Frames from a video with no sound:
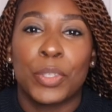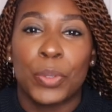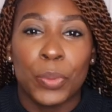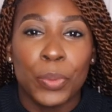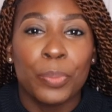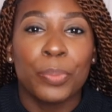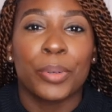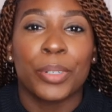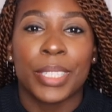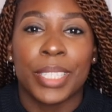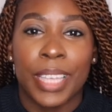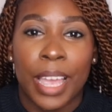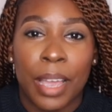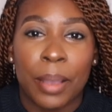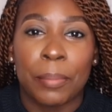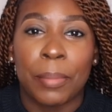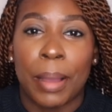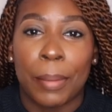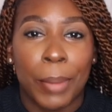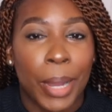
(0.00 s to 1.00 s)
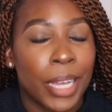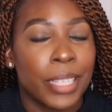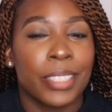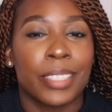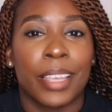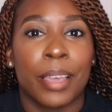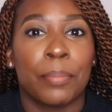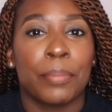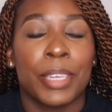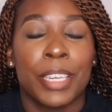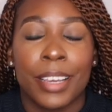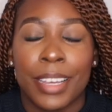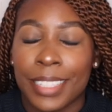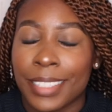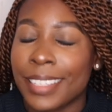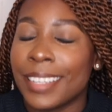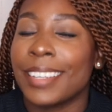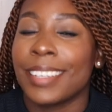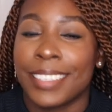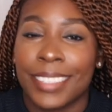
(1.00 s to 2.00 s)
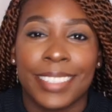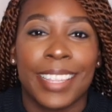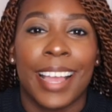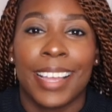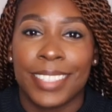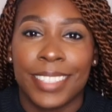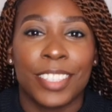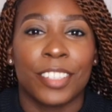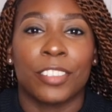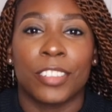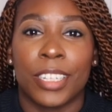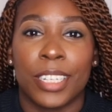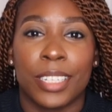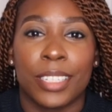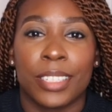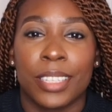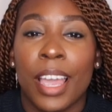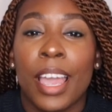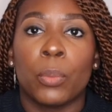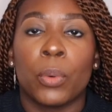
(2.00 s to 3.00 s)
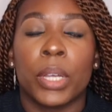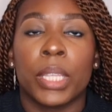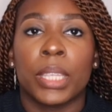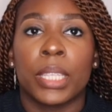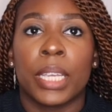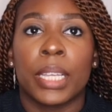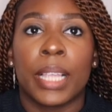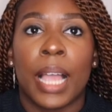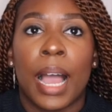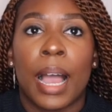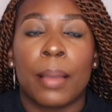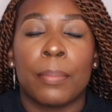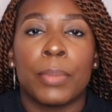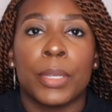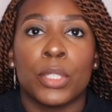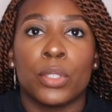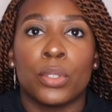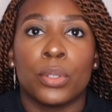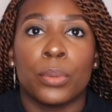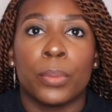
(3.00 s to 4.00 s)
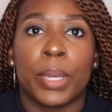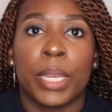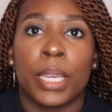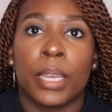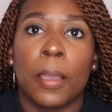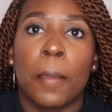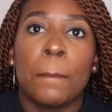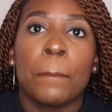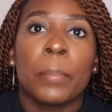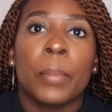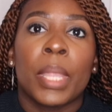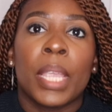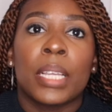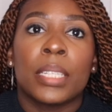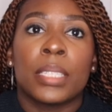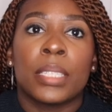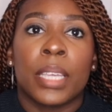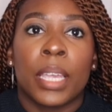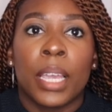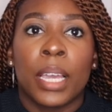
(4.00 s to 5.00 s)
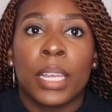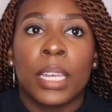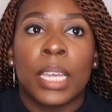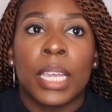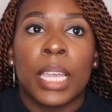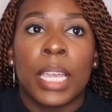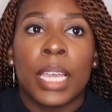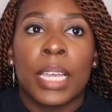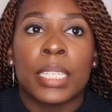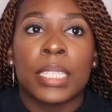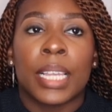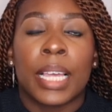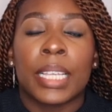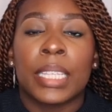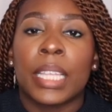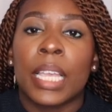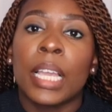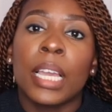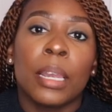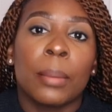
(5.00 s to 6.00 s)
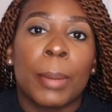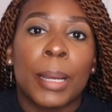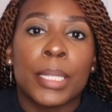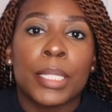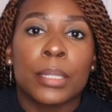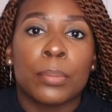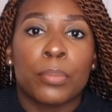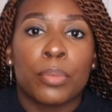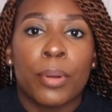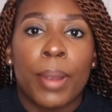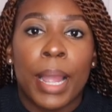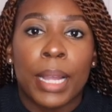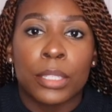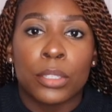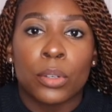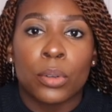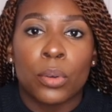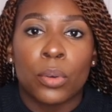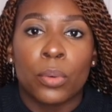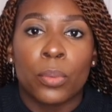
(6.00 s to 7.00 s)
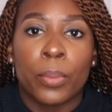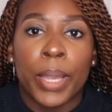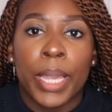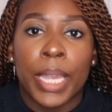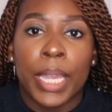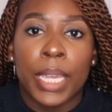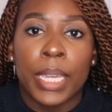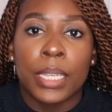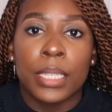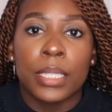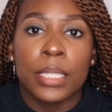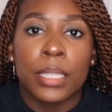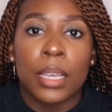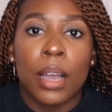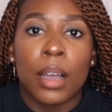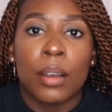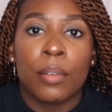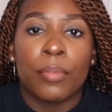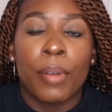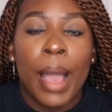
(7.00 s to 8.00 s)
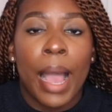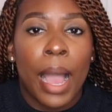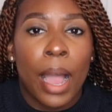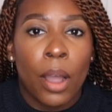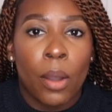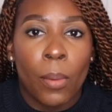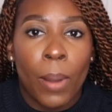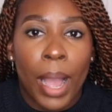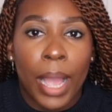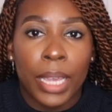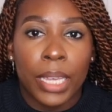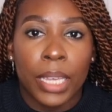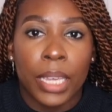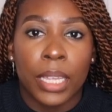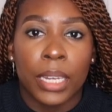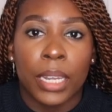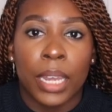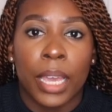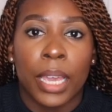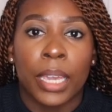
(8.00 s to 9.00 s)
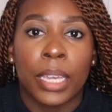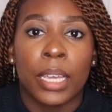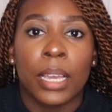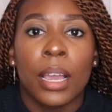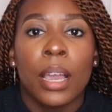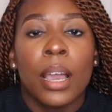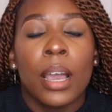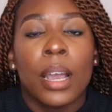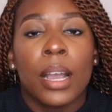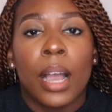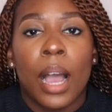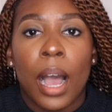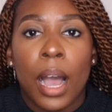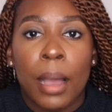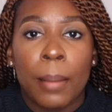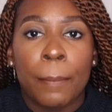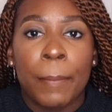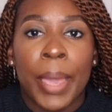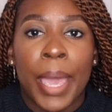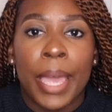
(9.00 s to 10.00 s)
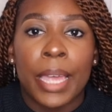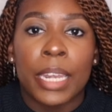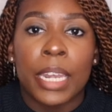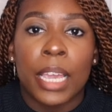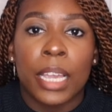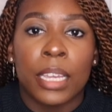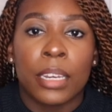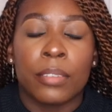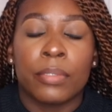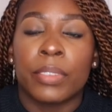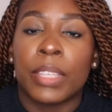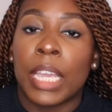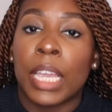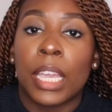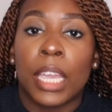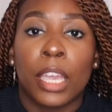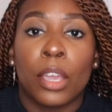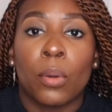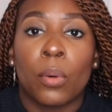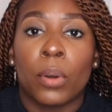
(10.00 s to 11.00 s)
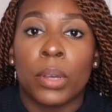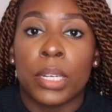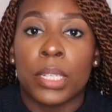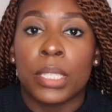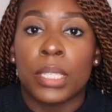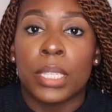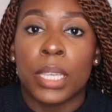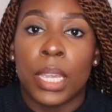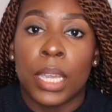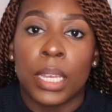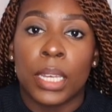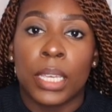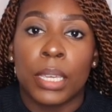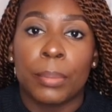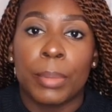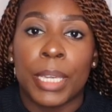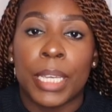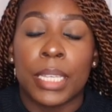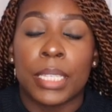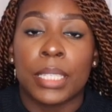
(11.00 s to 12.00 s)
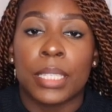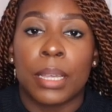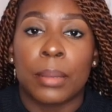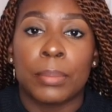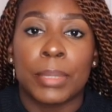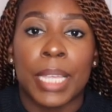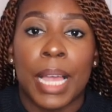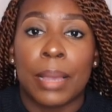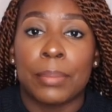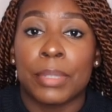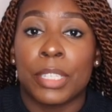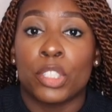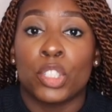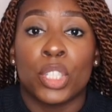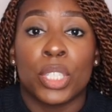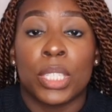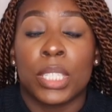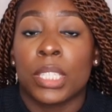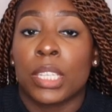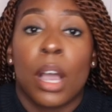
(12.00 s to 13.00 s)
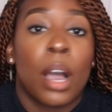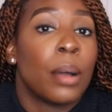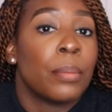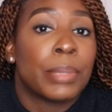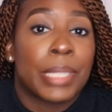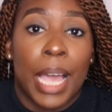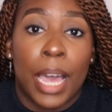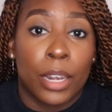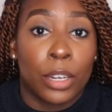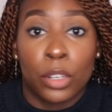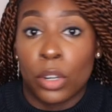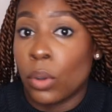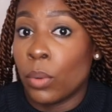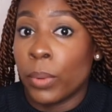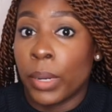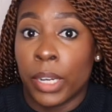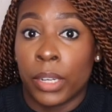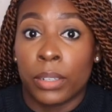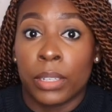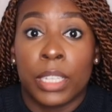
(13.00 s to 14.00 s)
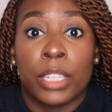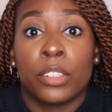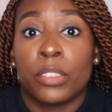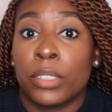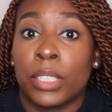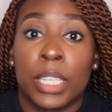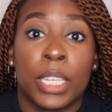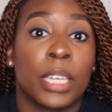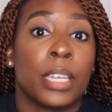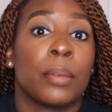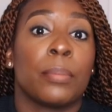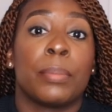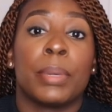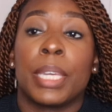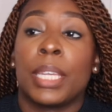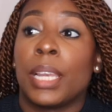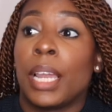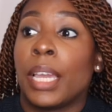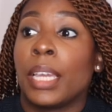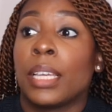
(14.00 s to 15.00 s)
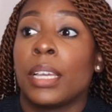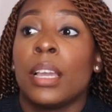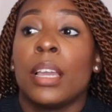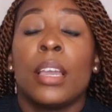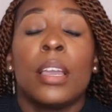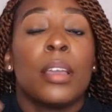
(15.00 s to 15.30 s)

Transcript: to protect my mindset because it is that serious. One thing that I've been doing daily is like thinking about some practical ways of how I can like combat negative thinking on a daily because sometimes it just comes out of nowhere. Literally, it can be like